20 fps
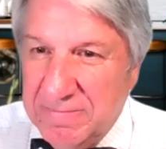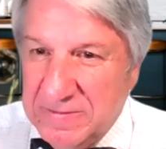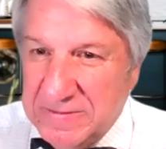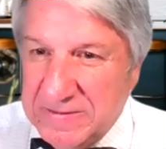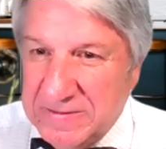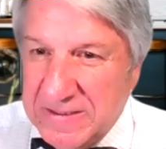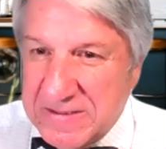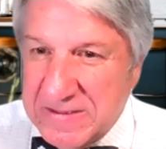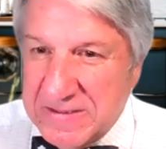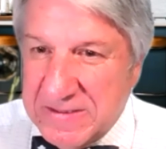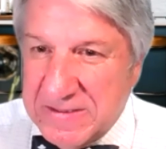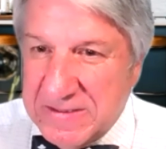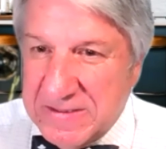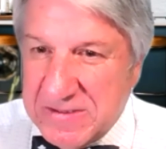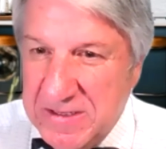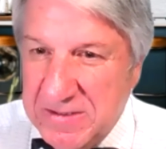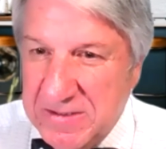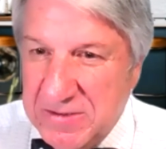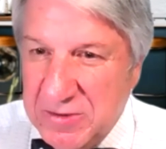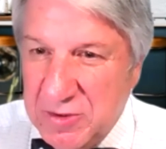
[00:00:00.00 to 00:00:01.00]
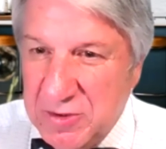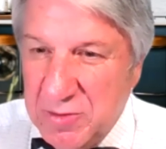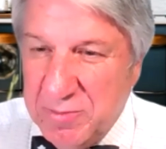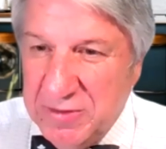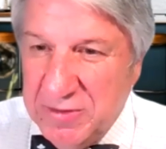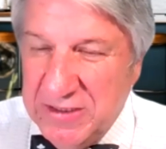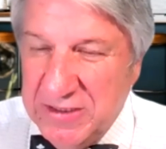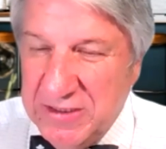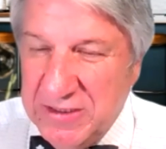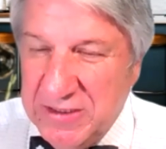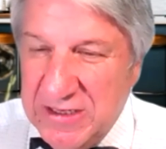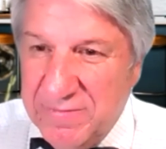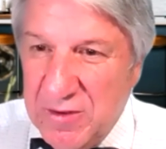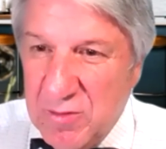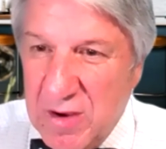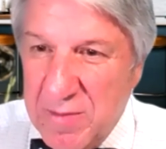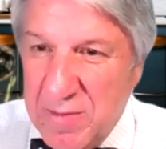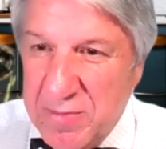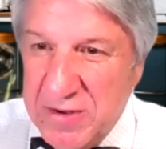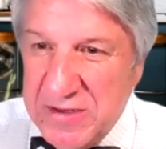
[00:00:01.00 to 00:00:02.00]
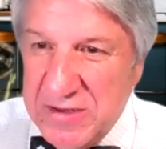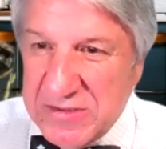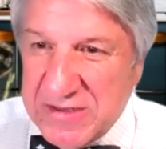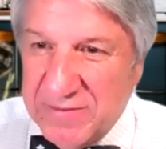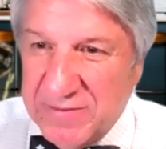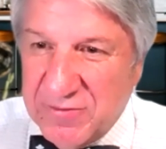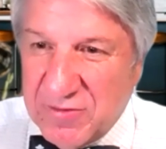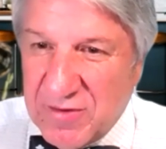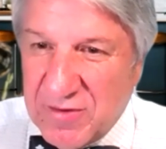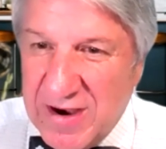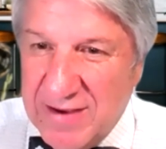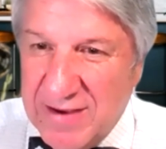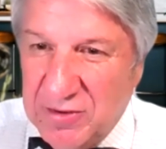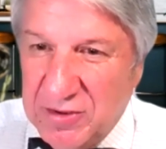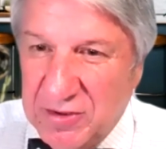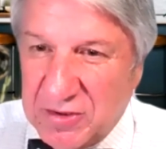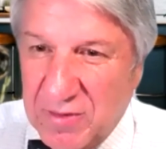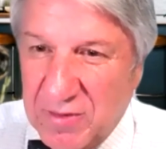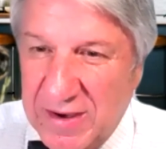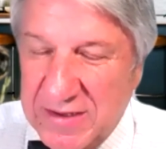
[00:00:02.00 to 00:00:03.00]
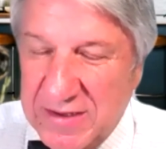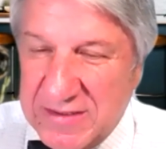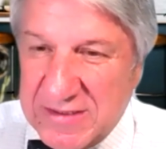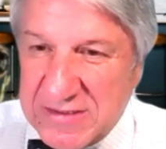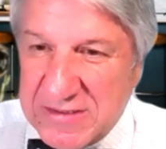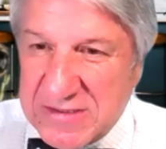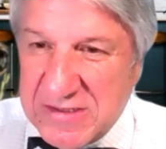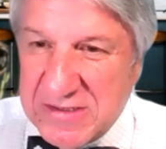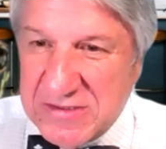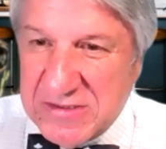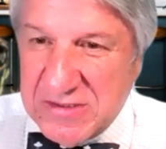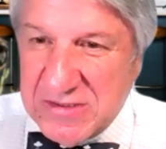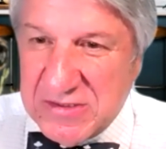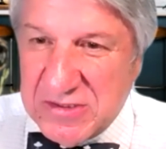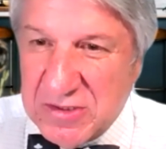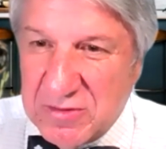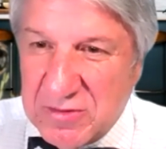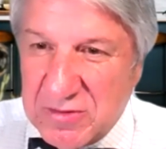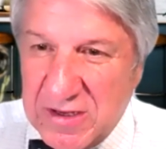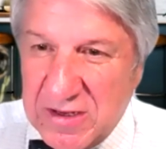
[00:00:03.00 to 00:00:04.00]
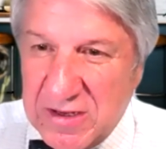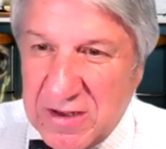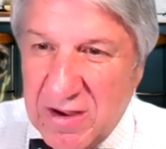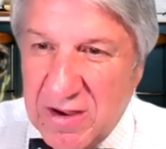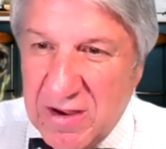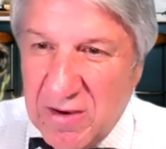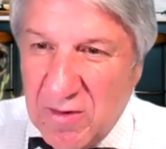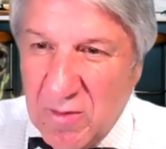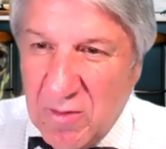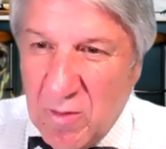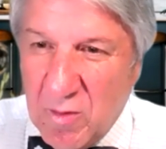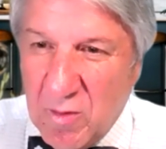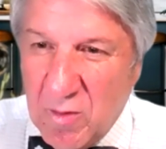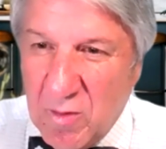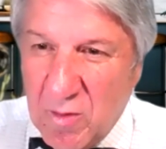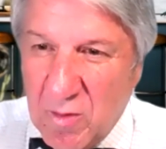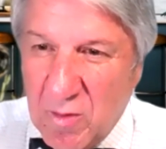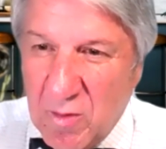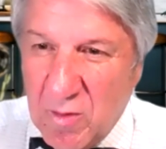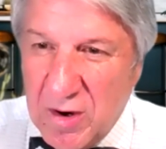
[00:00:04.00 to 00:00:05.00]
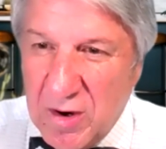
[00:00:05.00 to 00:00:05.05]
Let's see. Do you believe that UAPs have traveled great distances to get here, or